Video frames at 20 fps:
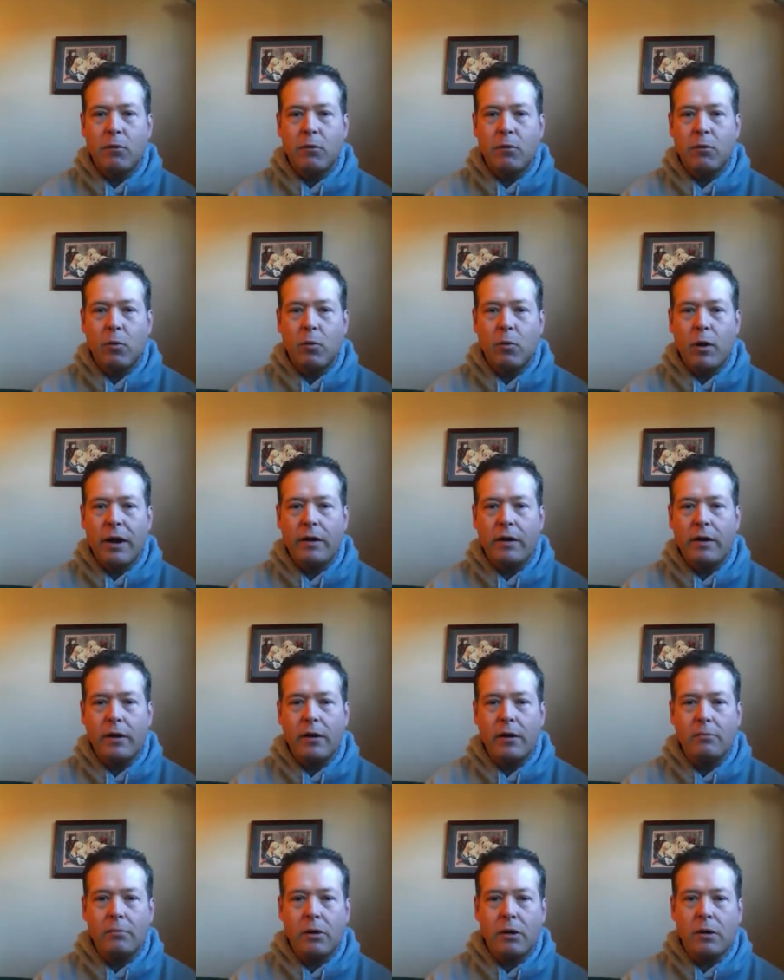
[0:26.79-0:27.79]
been reading a
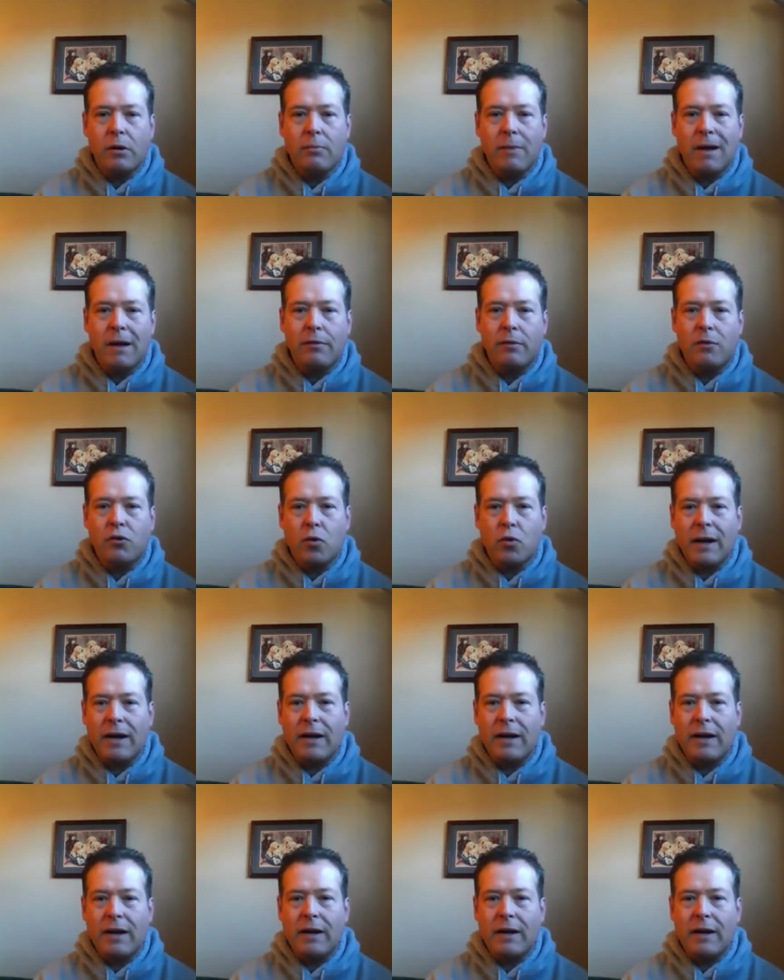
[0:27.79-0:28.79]
good book about the
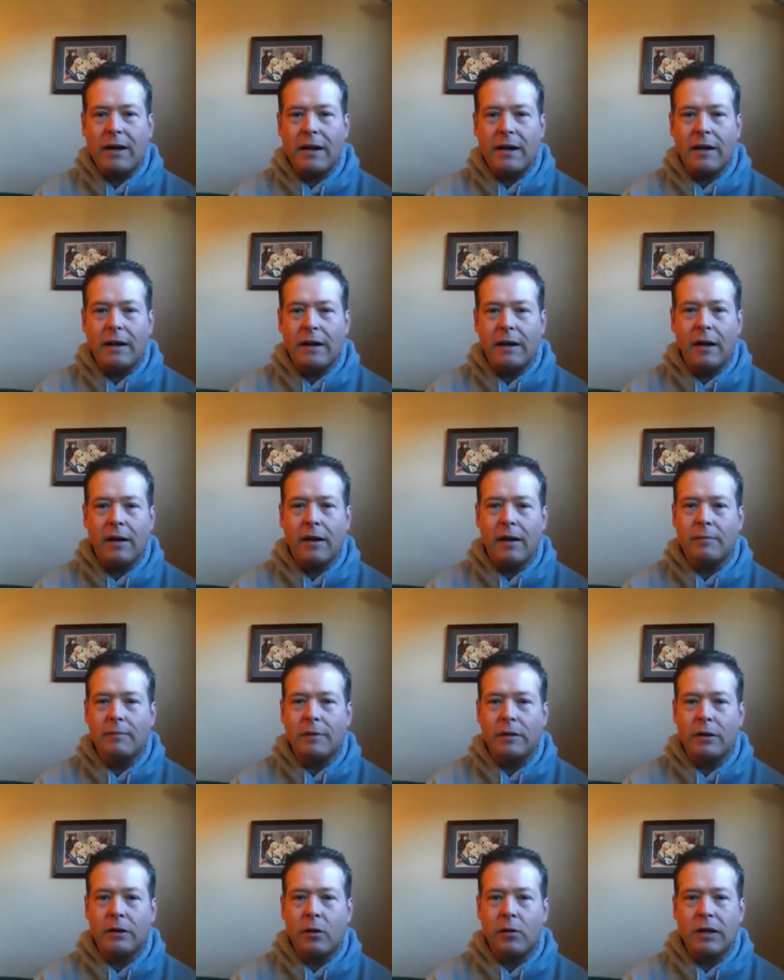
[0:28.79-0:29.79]
Trinity,
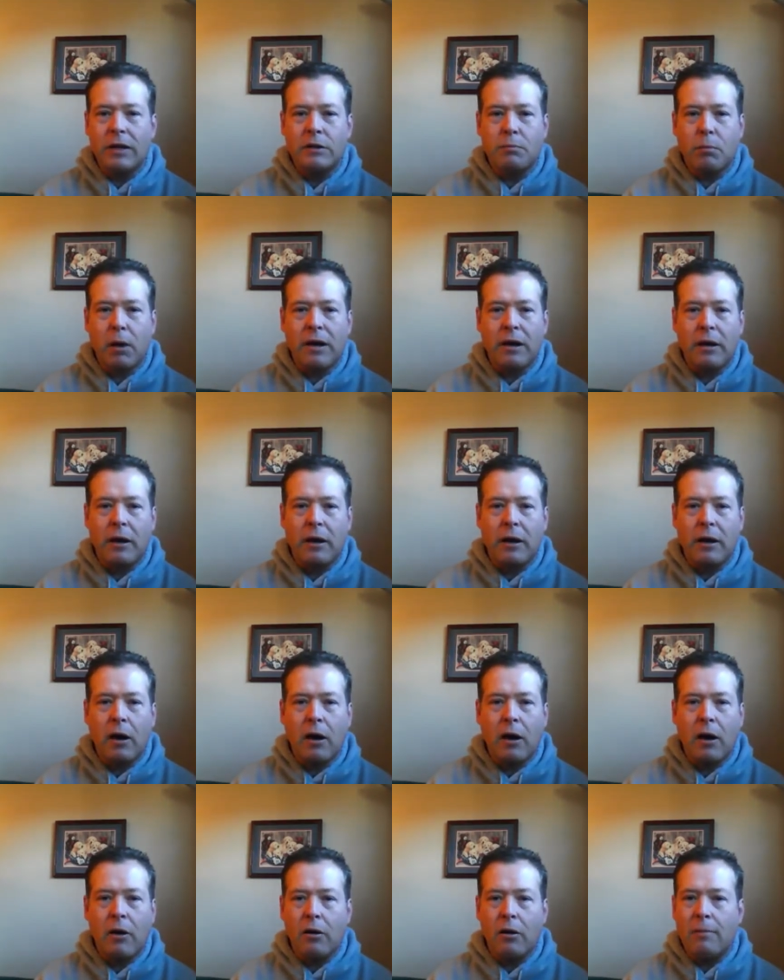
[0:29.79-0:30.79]
uh, you know,
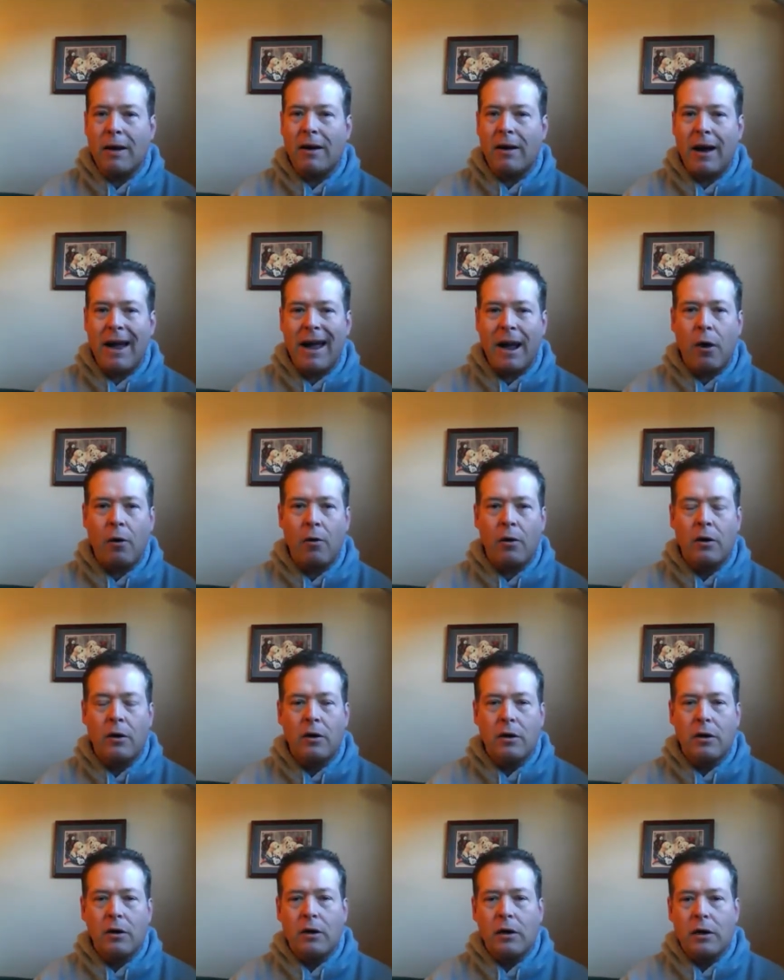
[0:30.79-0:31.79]
explaining all about how
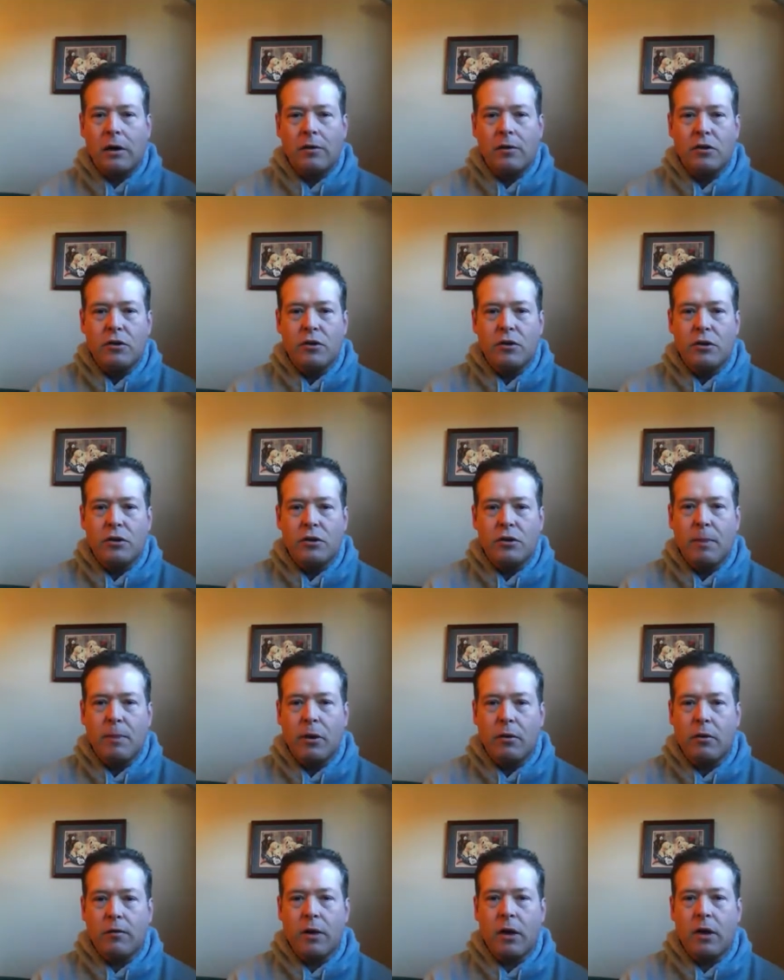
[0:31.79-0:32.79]
uh, the
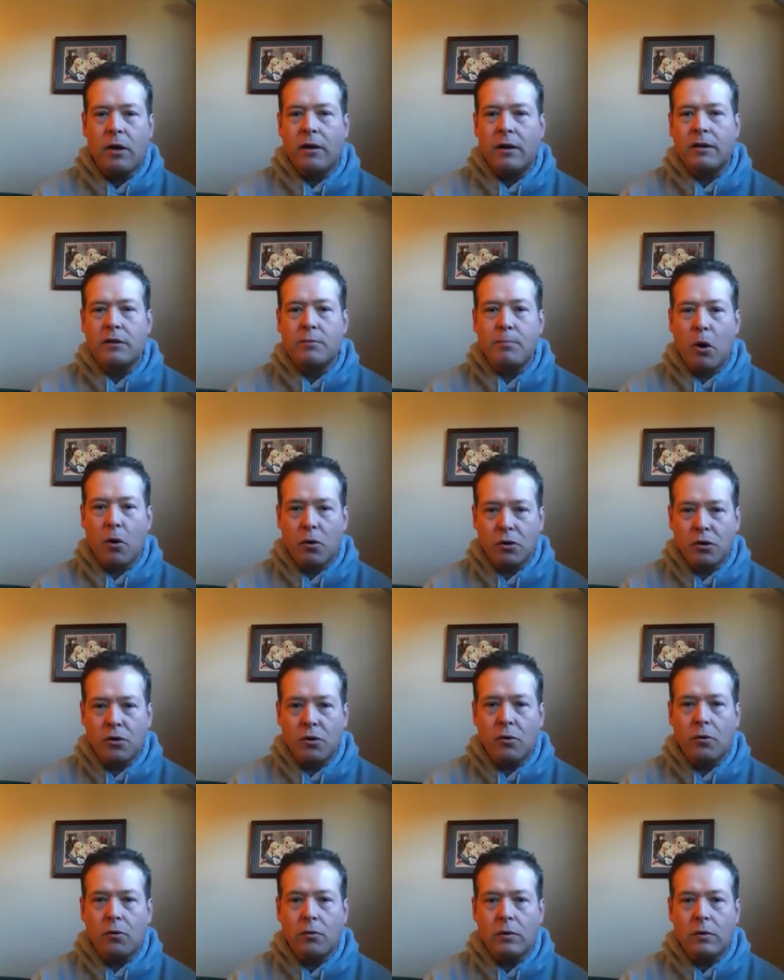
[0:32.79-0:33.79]
Spirit of God is
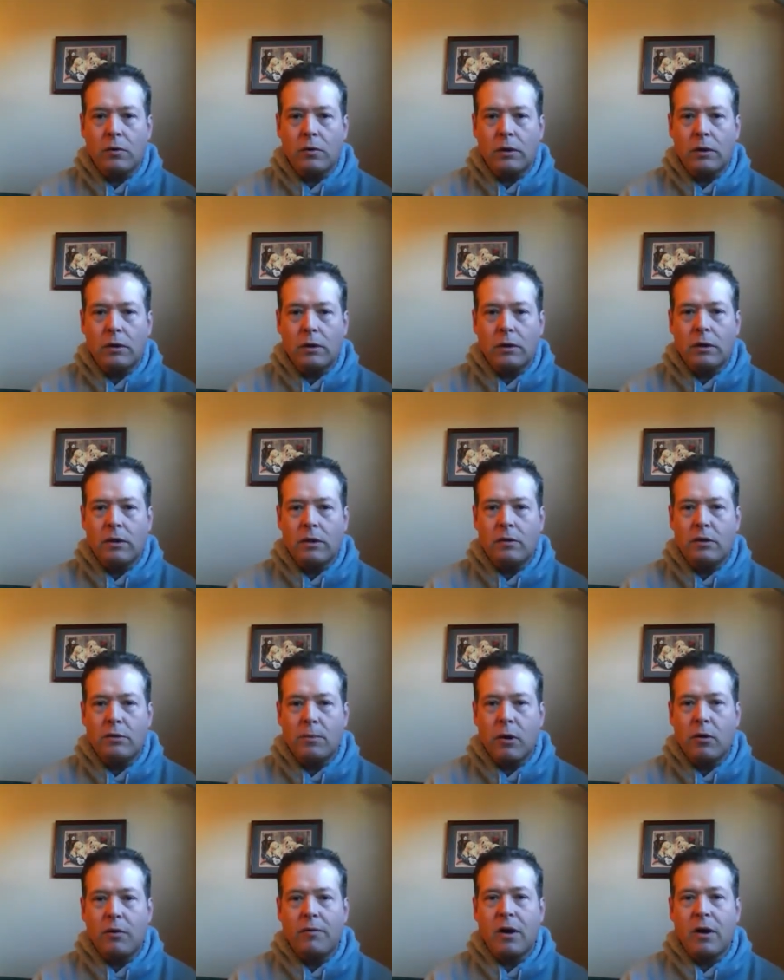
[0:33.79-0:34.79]
personal.
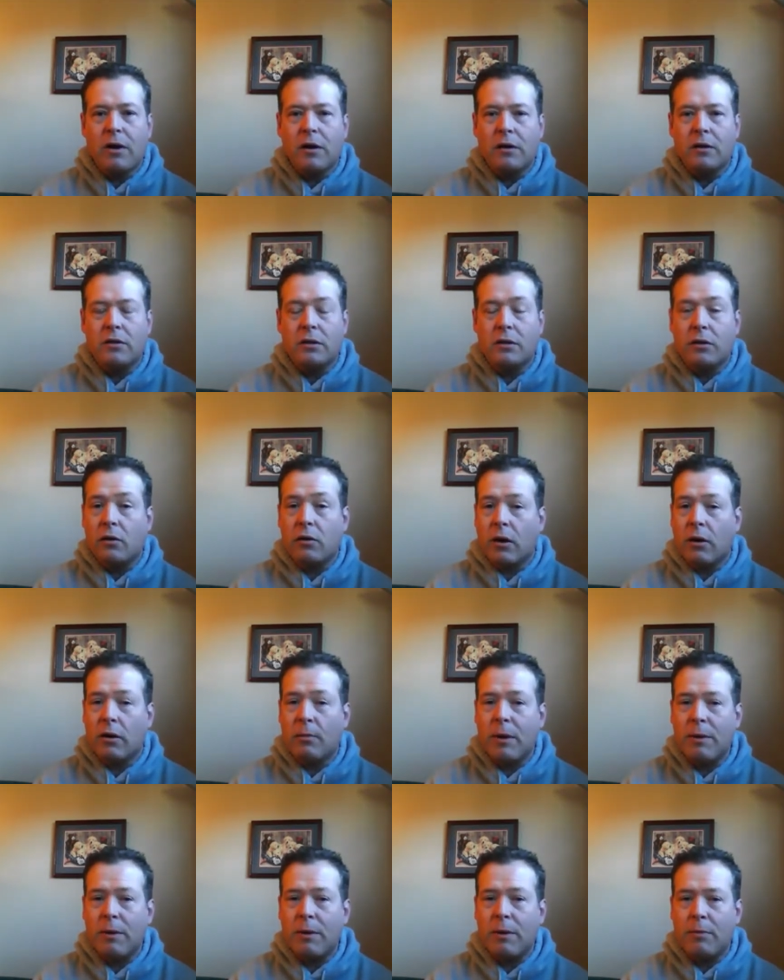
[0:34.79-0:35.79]
Spirit of God is, you know,
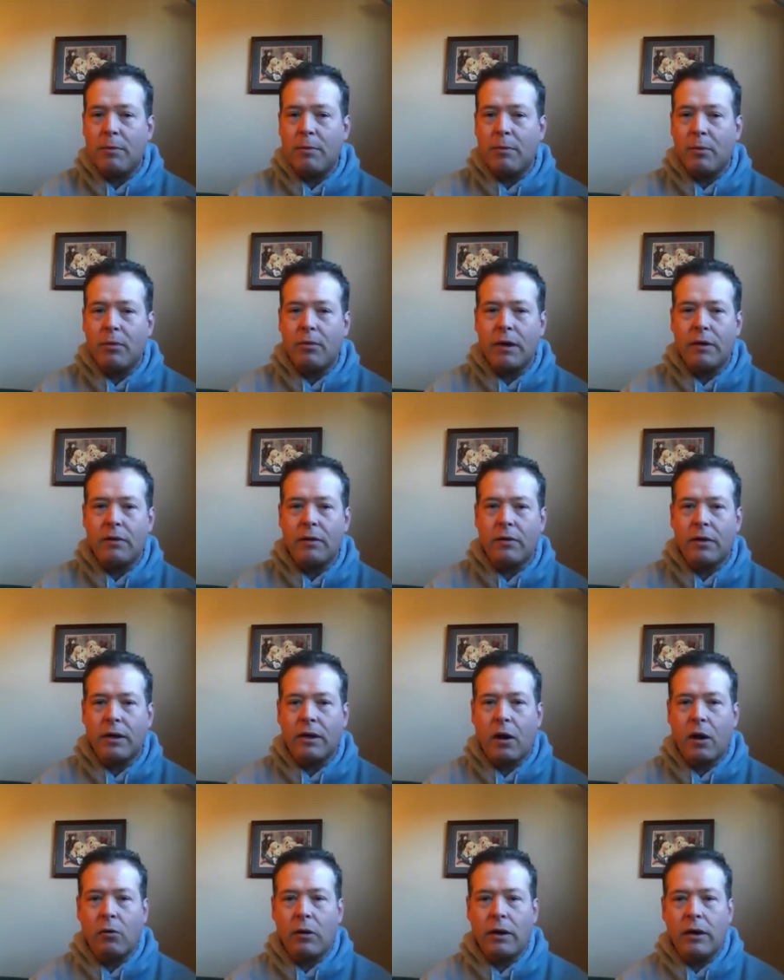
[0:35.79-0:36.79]
a lot of people think that
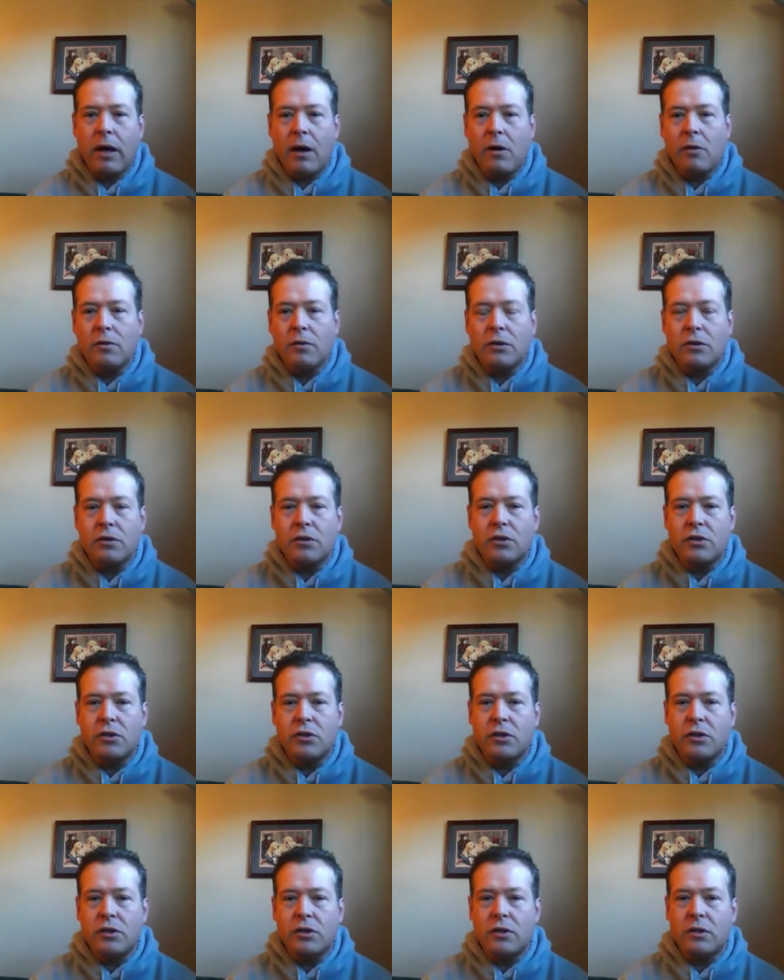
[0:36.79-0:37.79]
the Holy Ghost
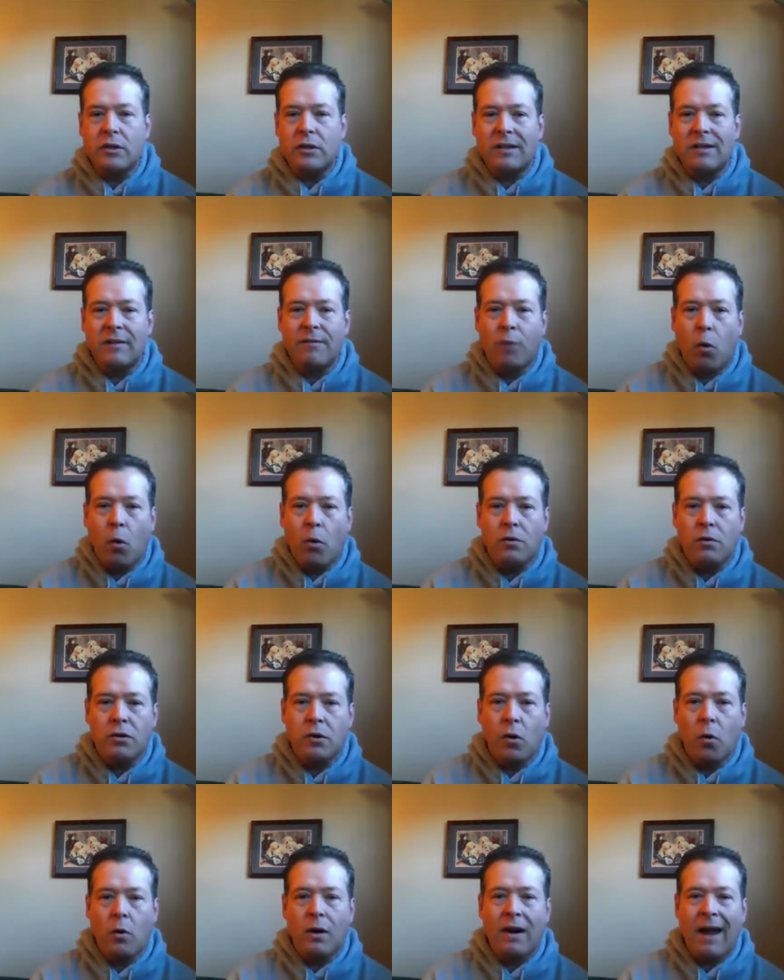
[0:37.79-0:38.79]
is just a
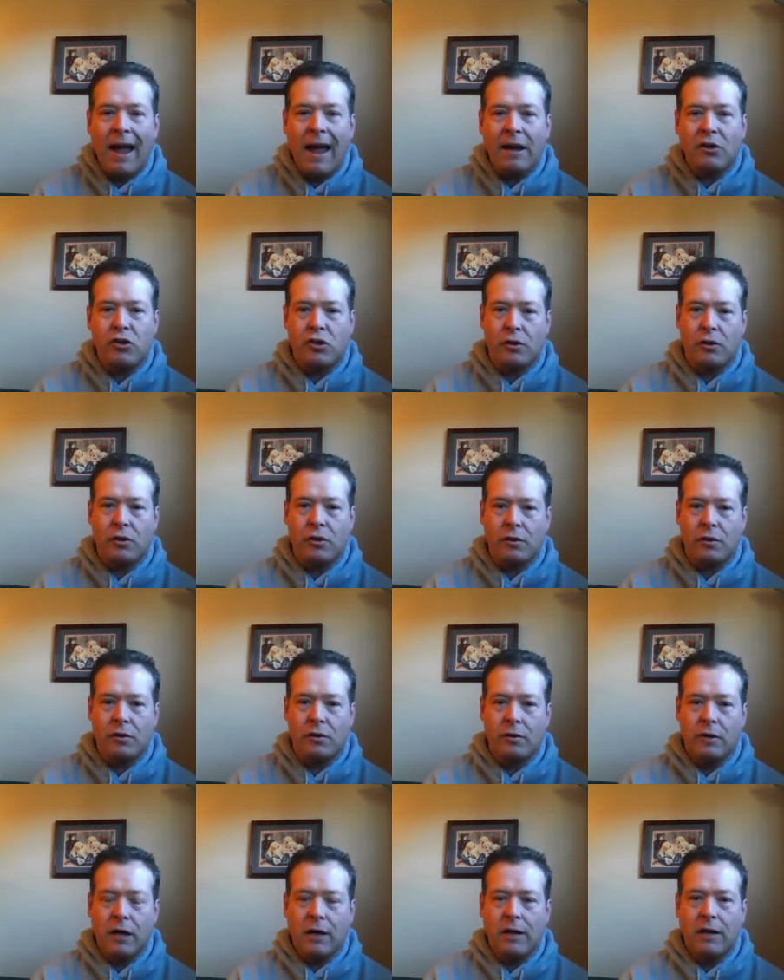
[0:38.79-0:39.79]
force or an action.